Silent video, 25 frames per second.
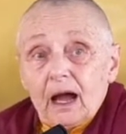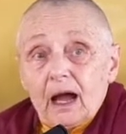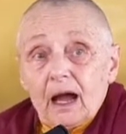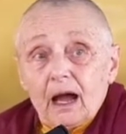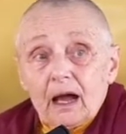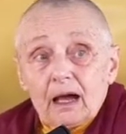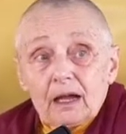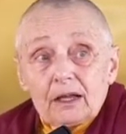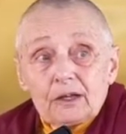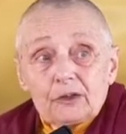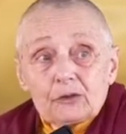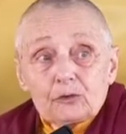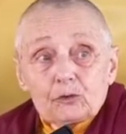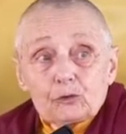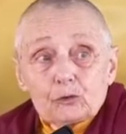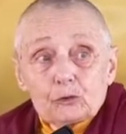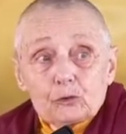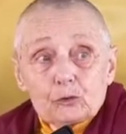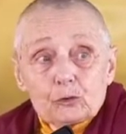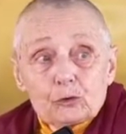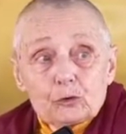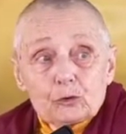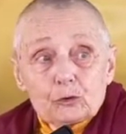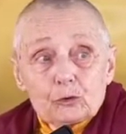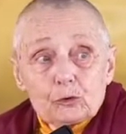I
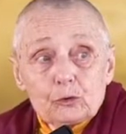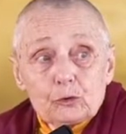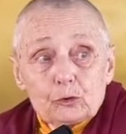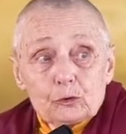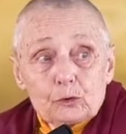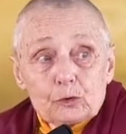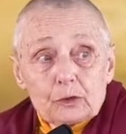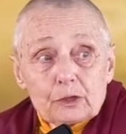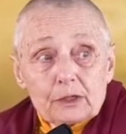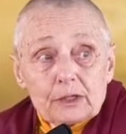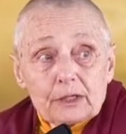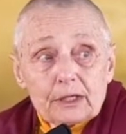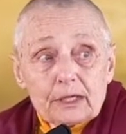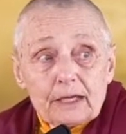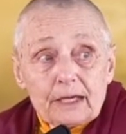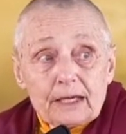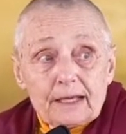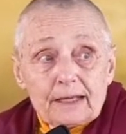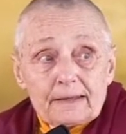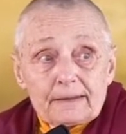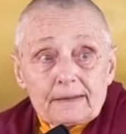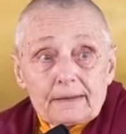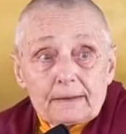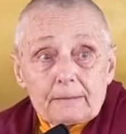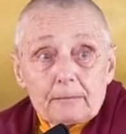should look
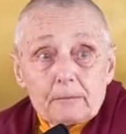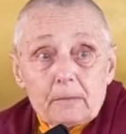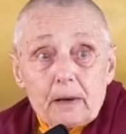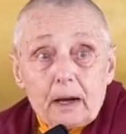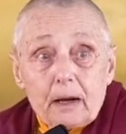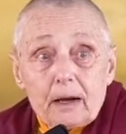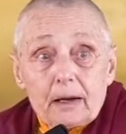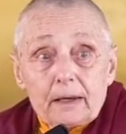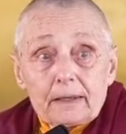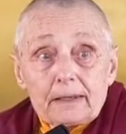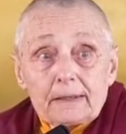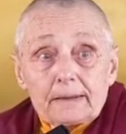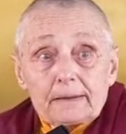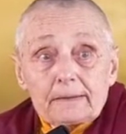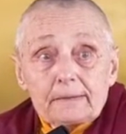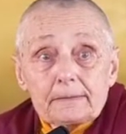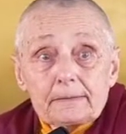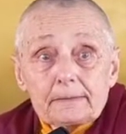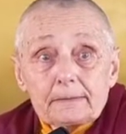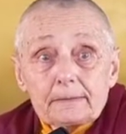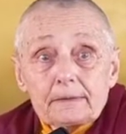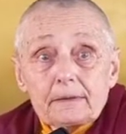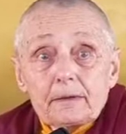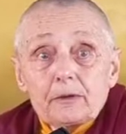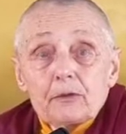at the mind
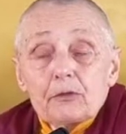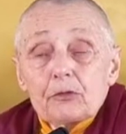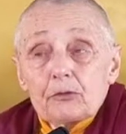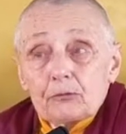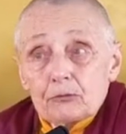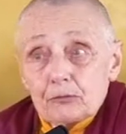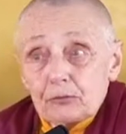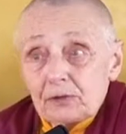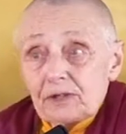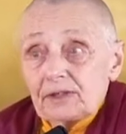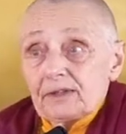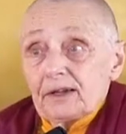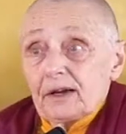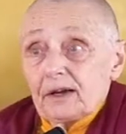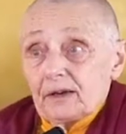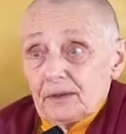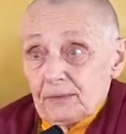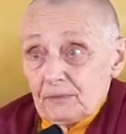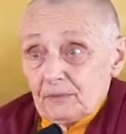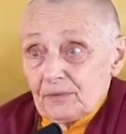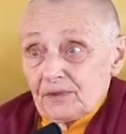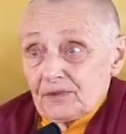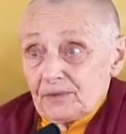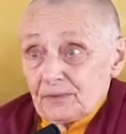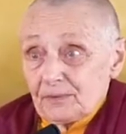3
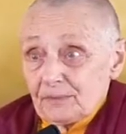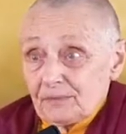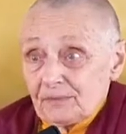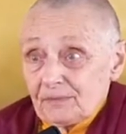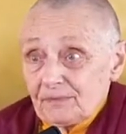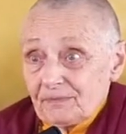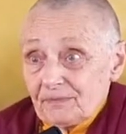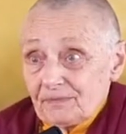times.